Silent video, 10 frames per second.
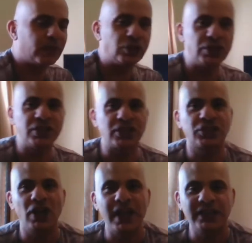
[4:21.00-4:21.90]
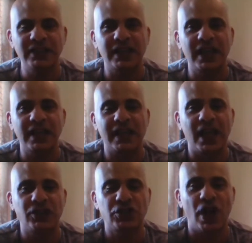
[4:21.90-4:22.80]
she's excited that they
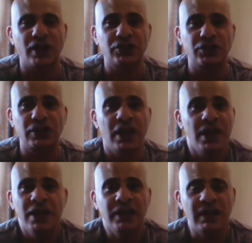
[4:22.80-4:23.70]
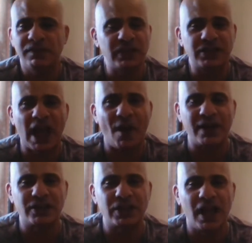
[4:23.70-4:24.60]
get a chance to give this
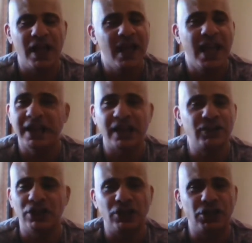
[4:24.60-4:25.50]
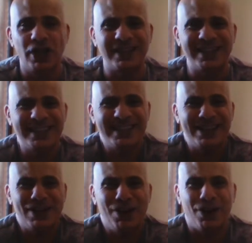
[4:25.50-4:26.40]
character an end to the journey. This
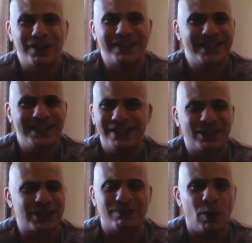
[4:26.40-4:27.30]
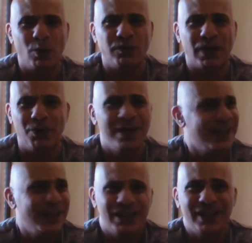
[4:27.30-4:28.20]
isn't Lost. This isn't Smallville.
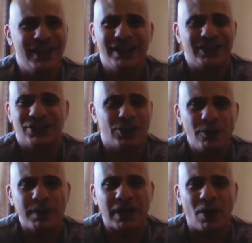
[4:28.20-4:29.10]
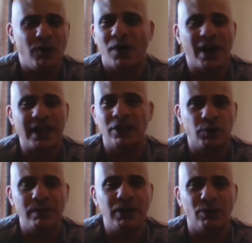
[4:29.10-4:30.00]
It's Supergirl fighting
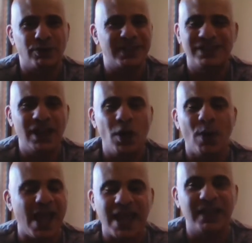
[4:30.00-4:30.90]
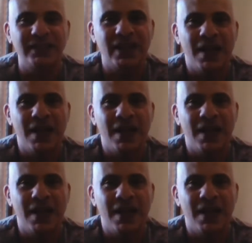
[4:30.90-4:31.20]
criminals. There's no end.